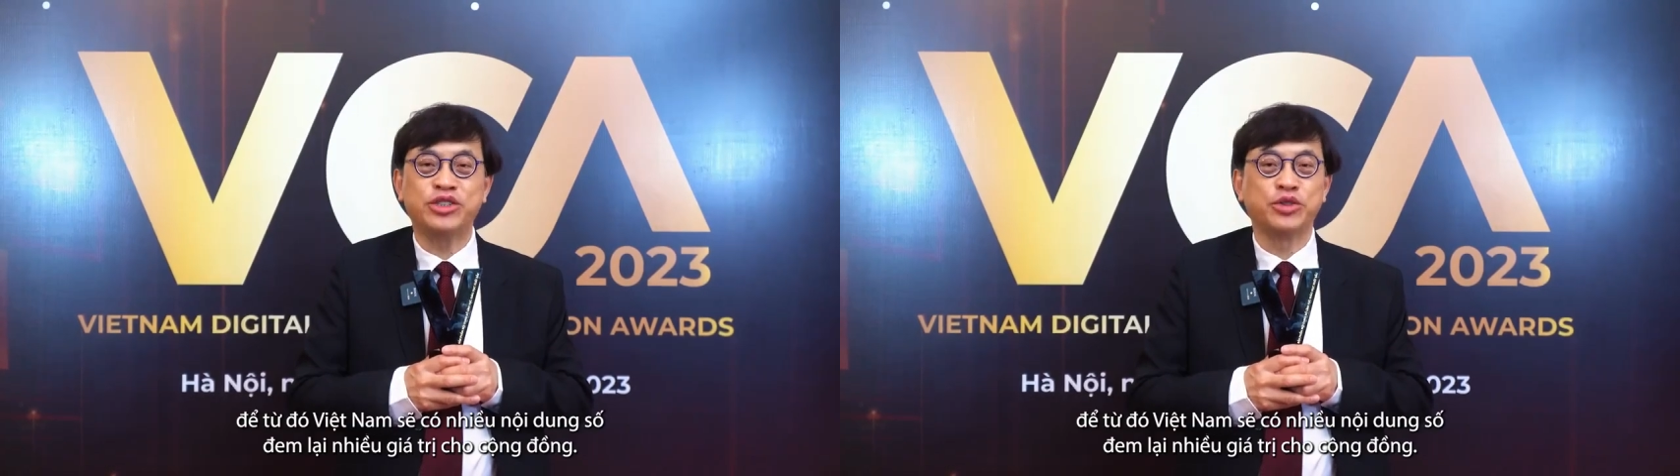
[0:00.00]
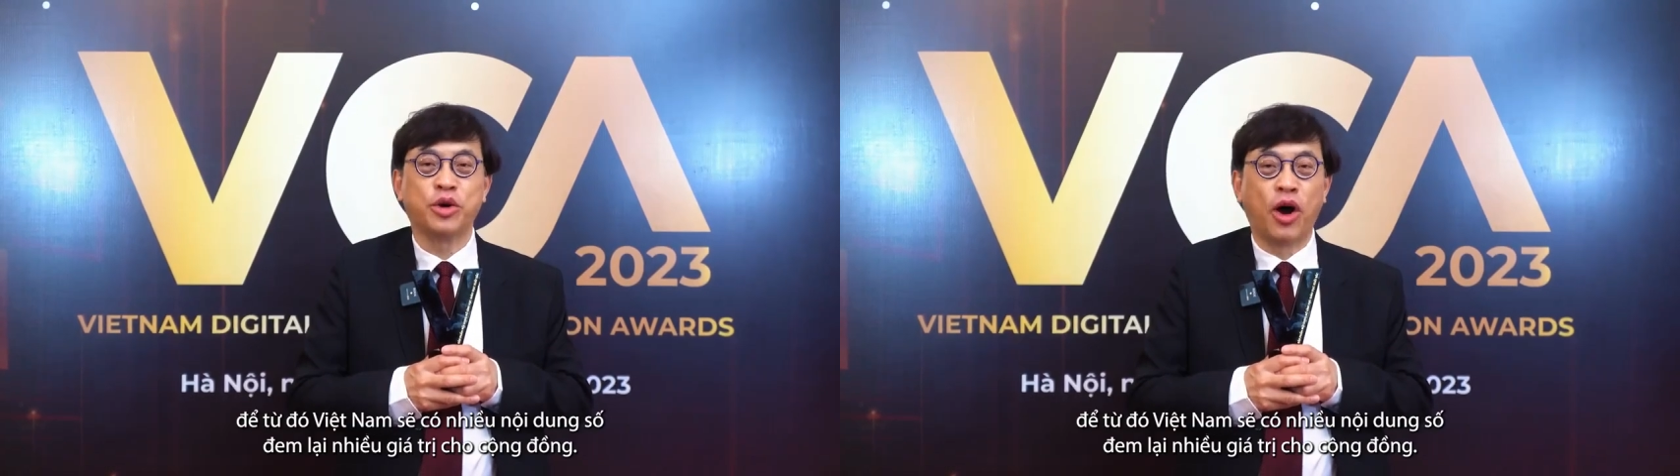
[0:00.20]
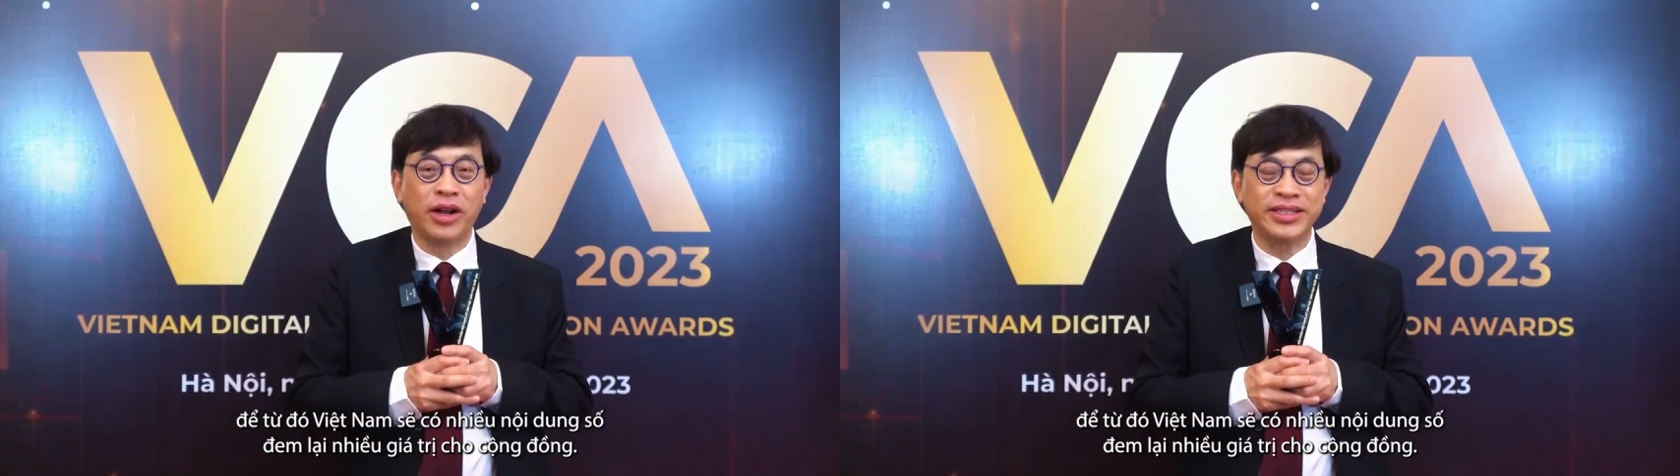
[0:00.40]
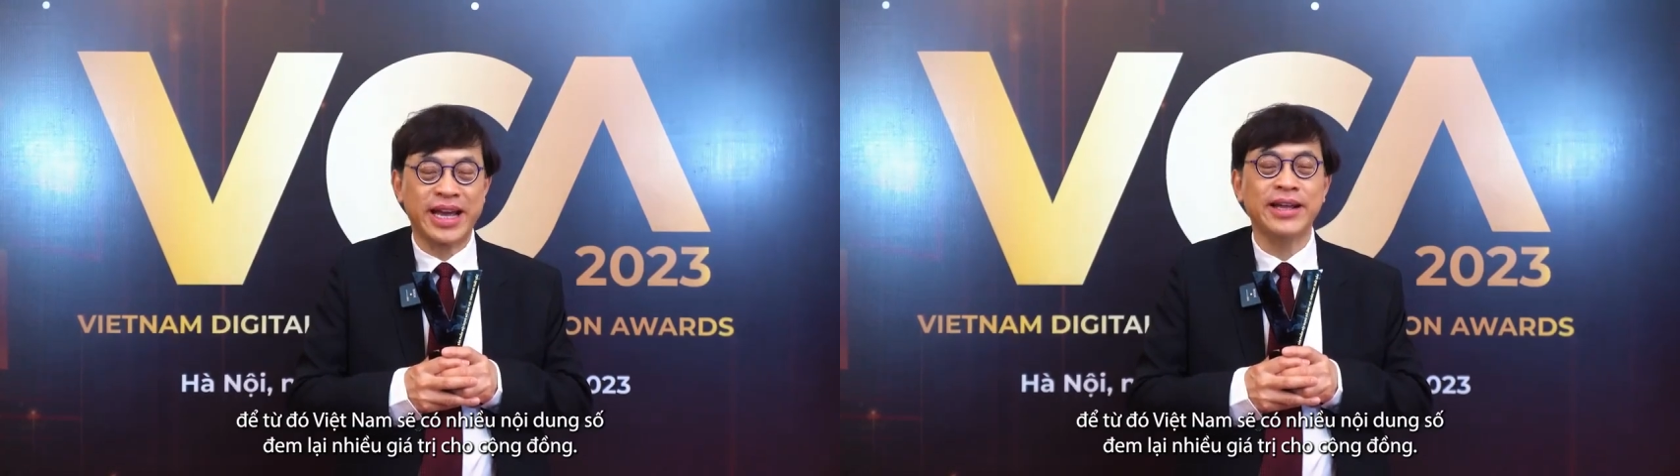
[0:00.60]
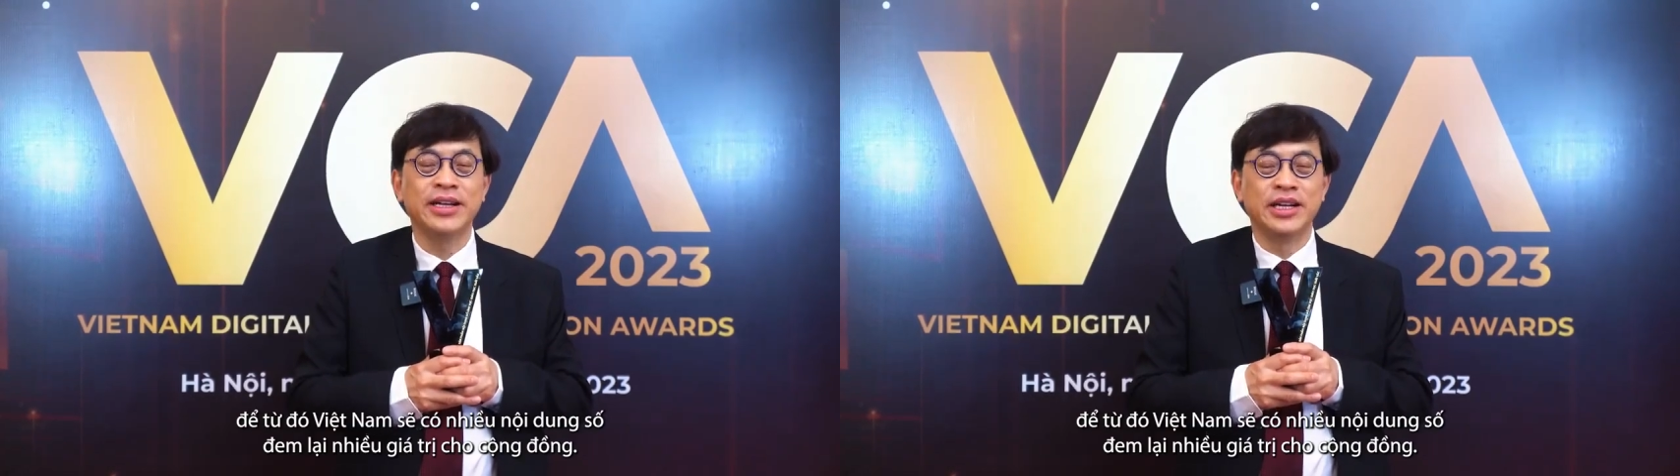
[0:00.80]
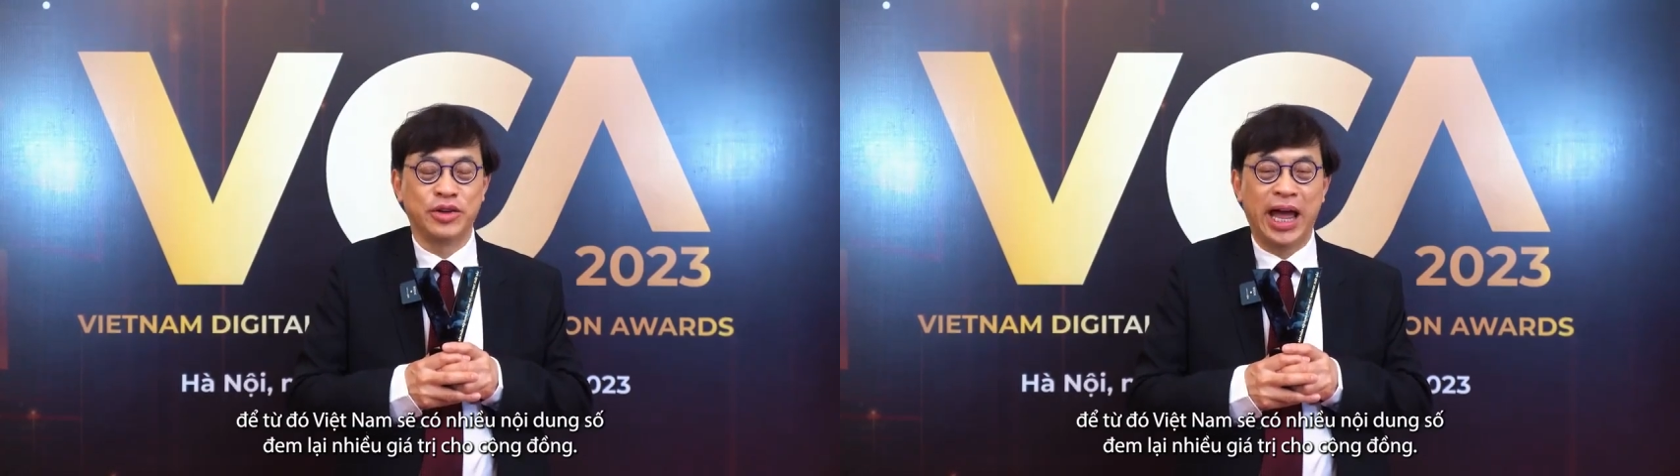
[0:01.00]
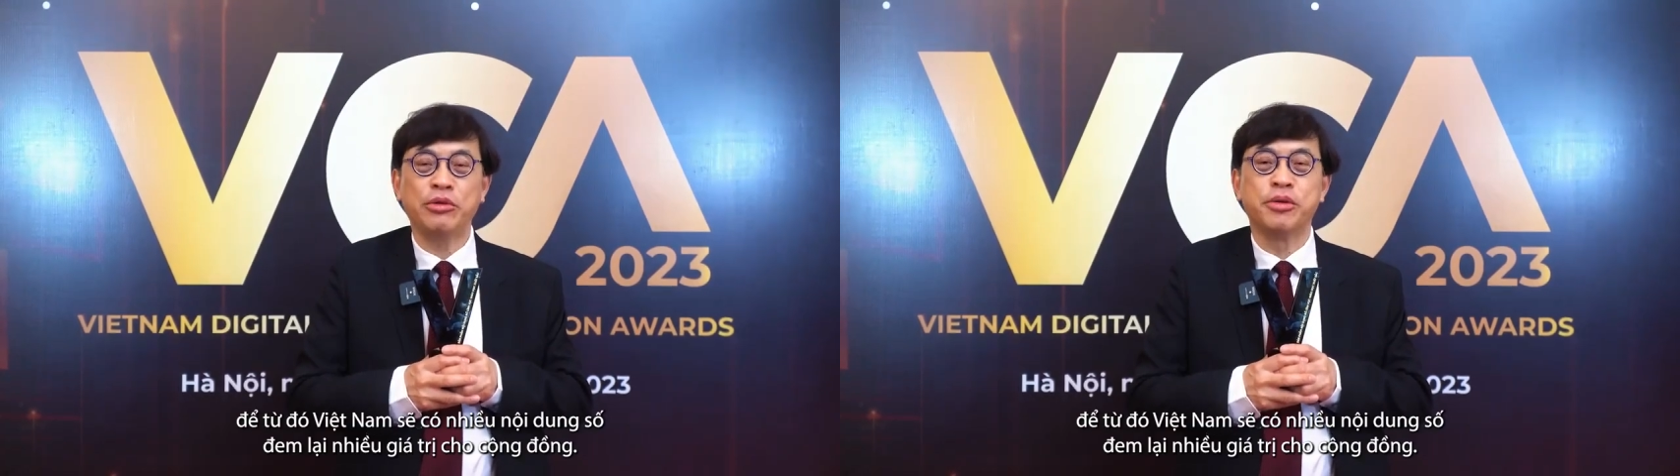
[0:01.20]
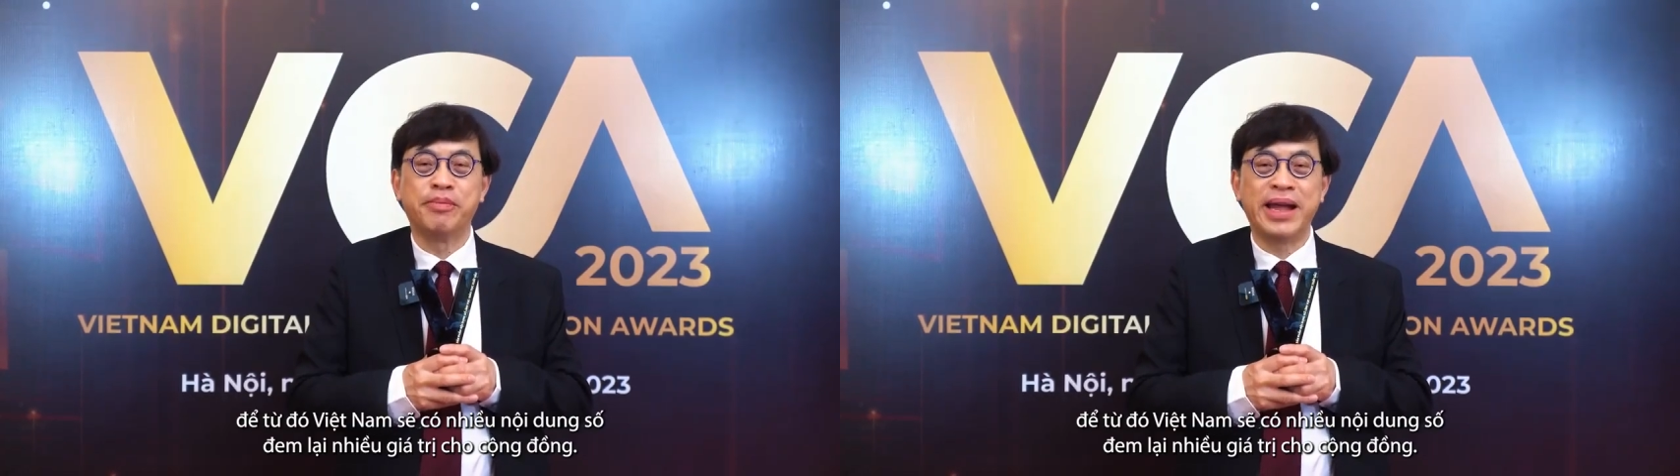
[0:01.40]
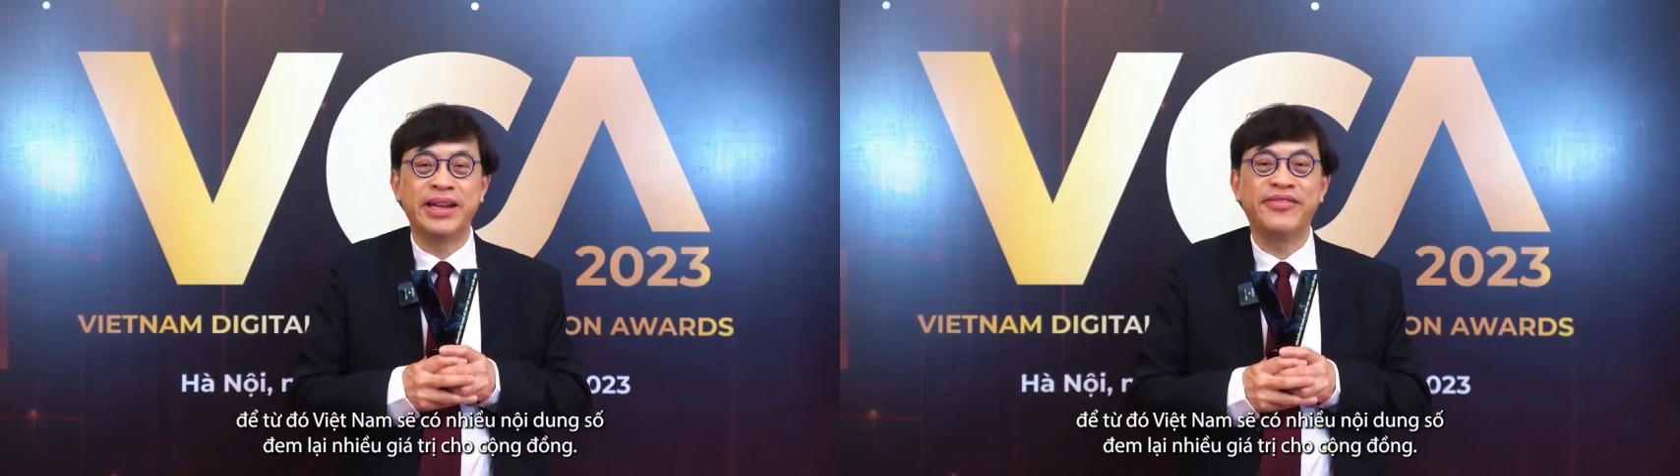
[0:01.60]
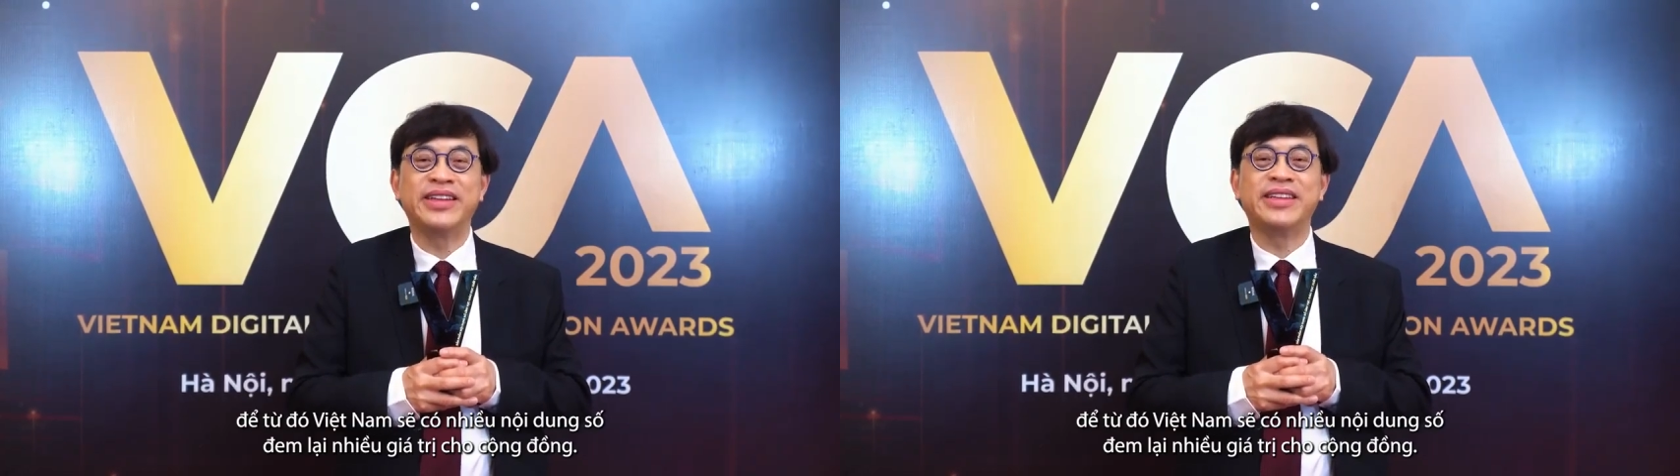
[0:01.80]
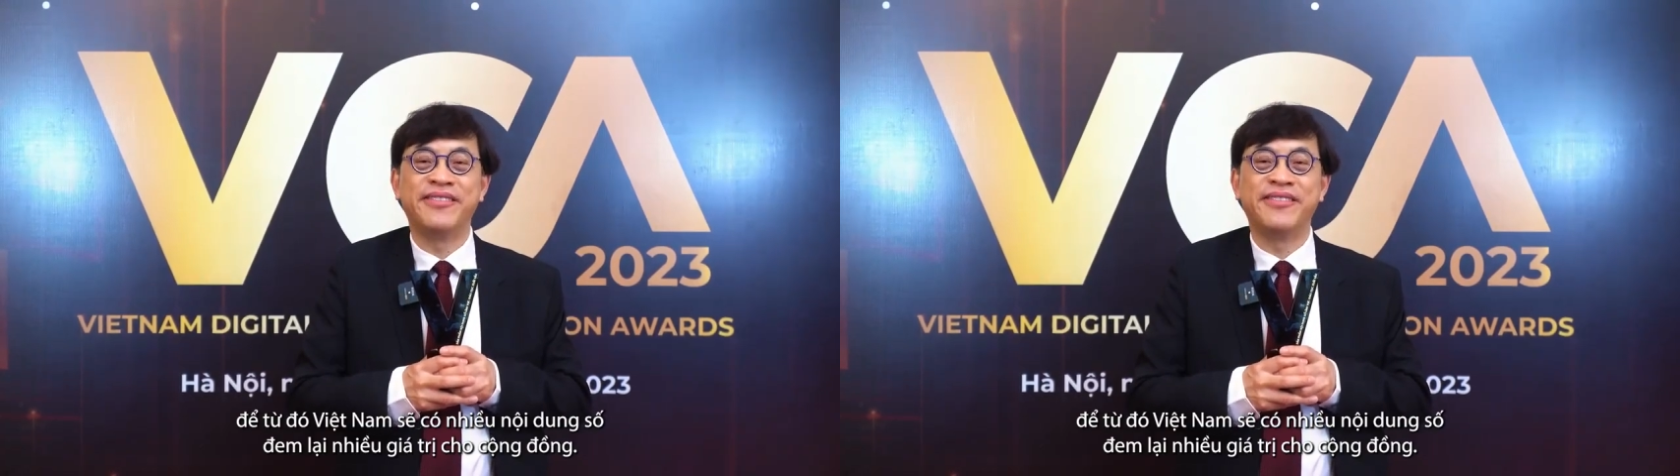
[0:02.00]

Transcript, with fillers: digital content to help to benefit